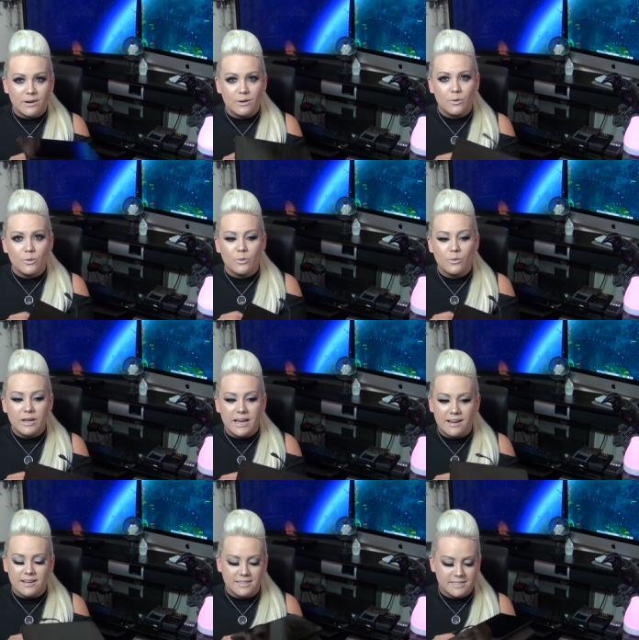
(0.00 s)
Oh
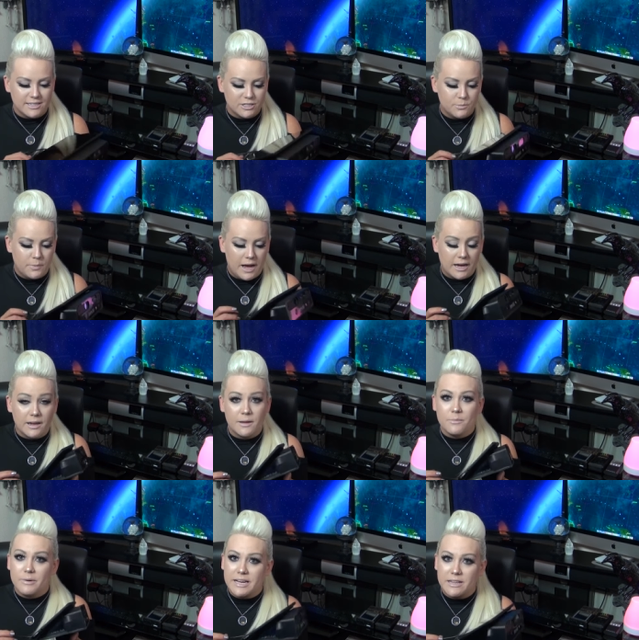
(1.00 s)
yeah, it set you back.
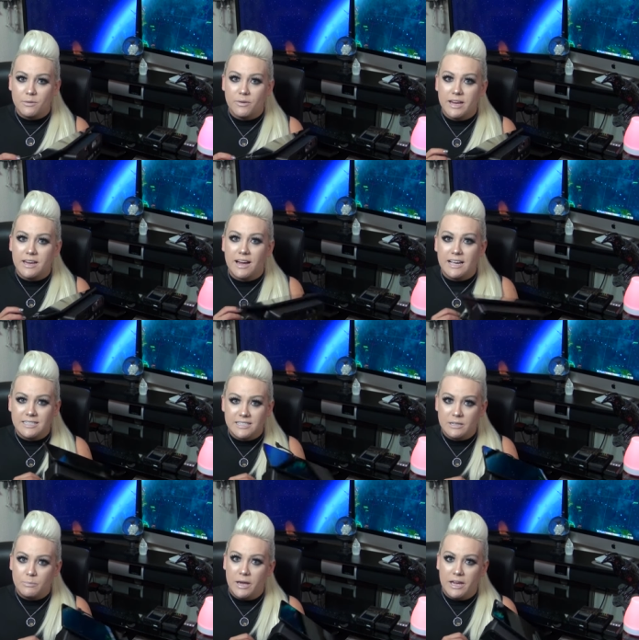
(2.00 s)
And by the way, I
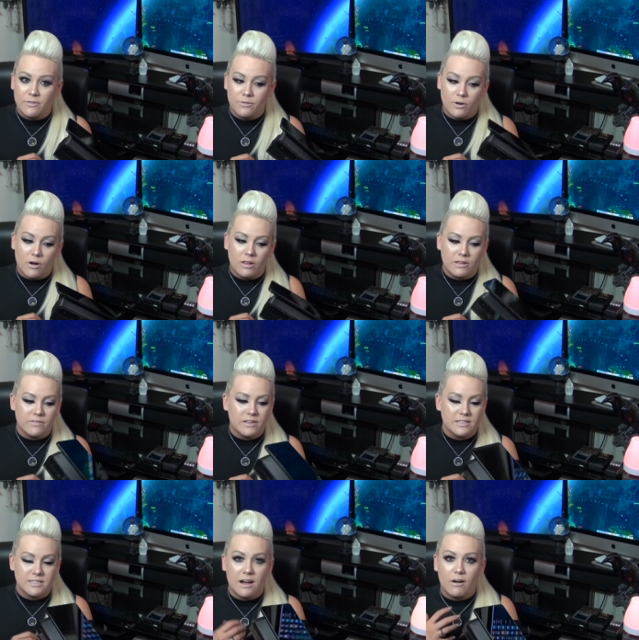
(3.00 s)
did pay for all of
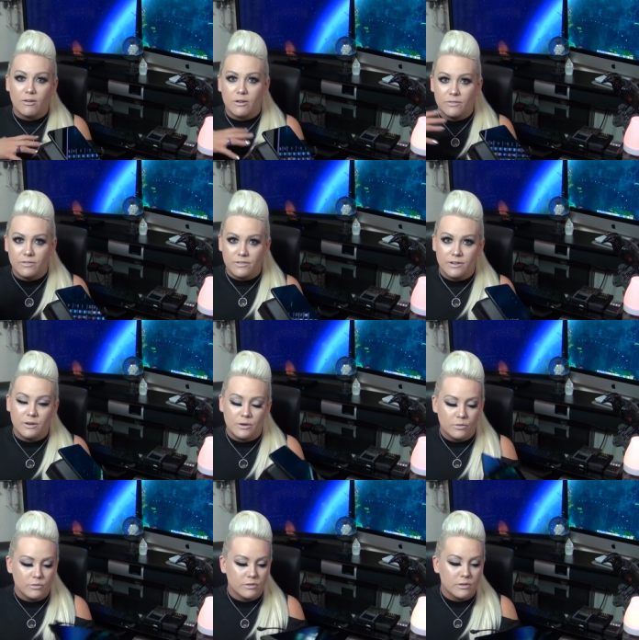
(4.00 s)
this out of, you
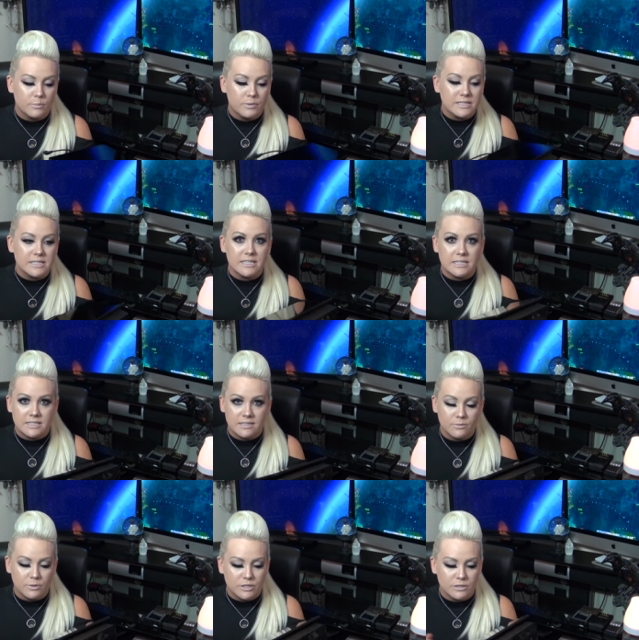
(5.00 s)
know, the business,
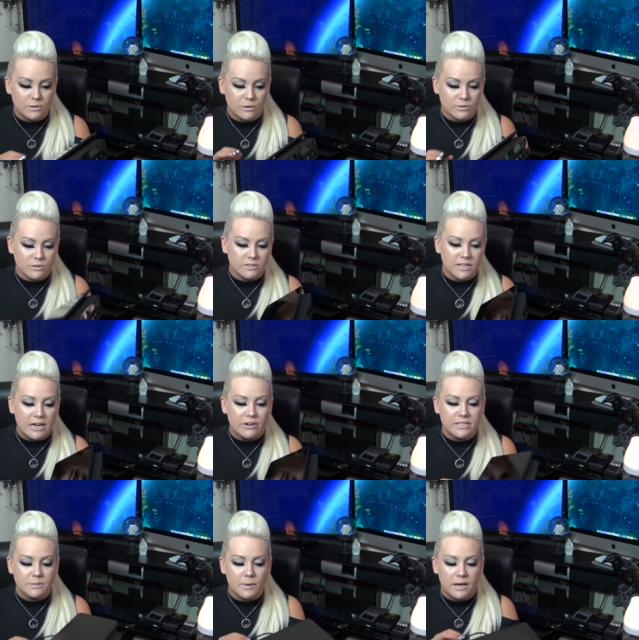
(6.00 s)
which is Ghost Girl
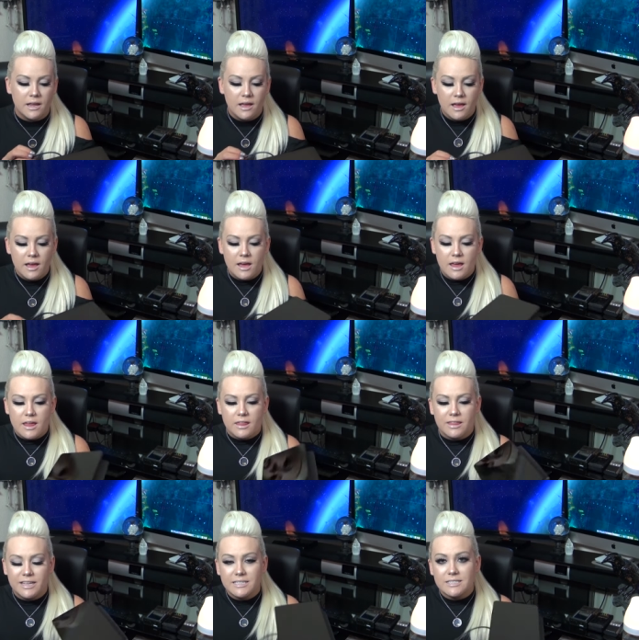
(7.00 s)
Diaries, but
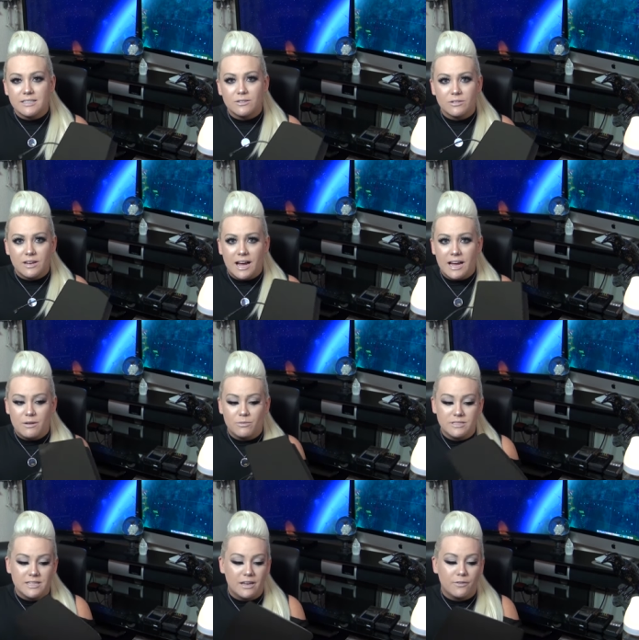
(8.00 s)
this little guy
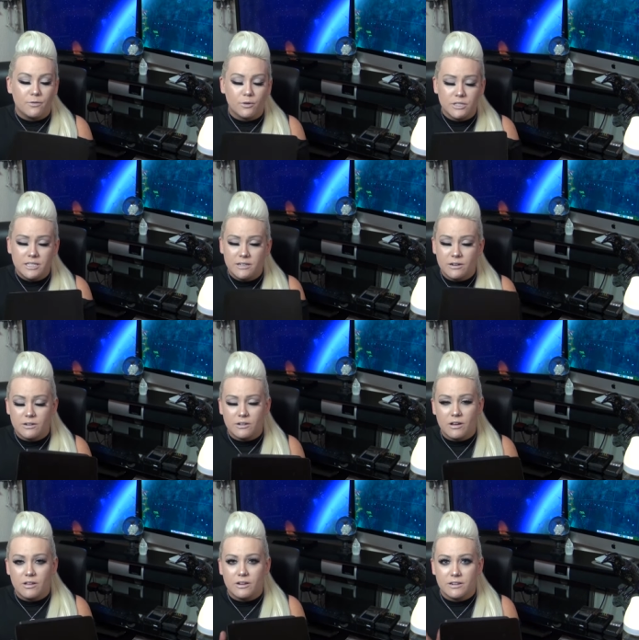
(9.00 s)
was like
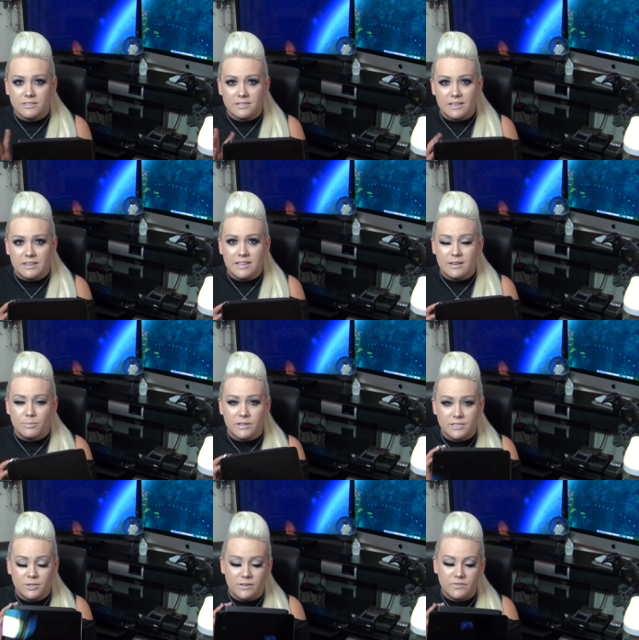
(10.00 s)
$1,400 and then
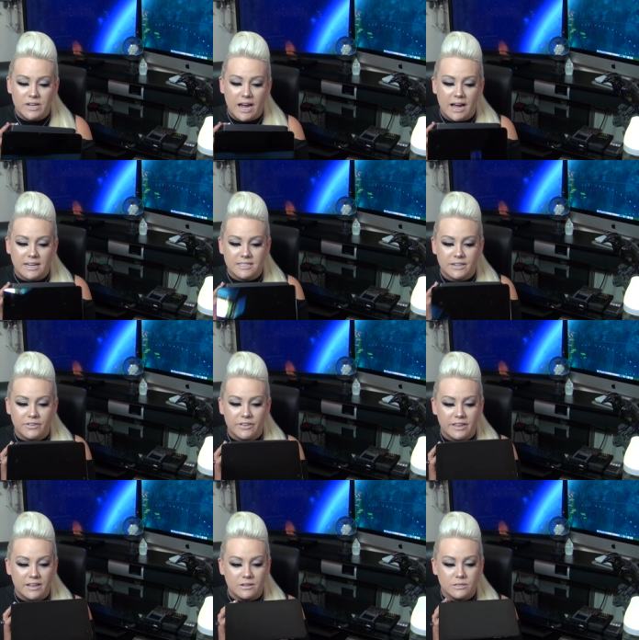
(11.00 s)
plus you have tax and
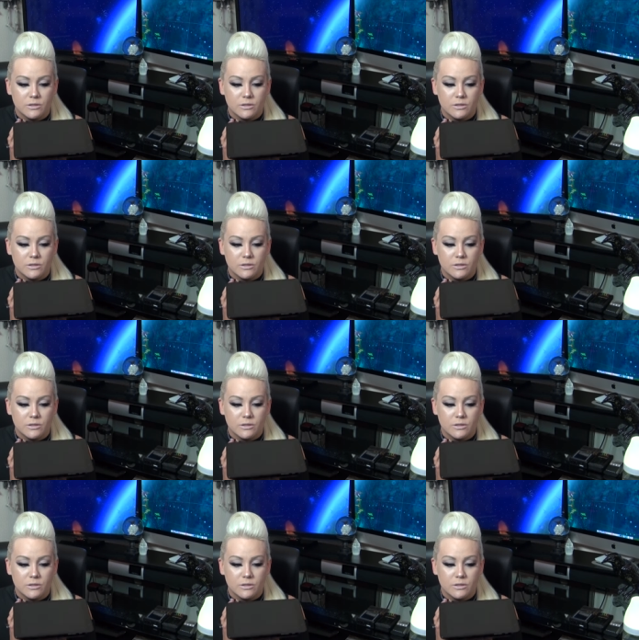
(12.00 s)
everything else.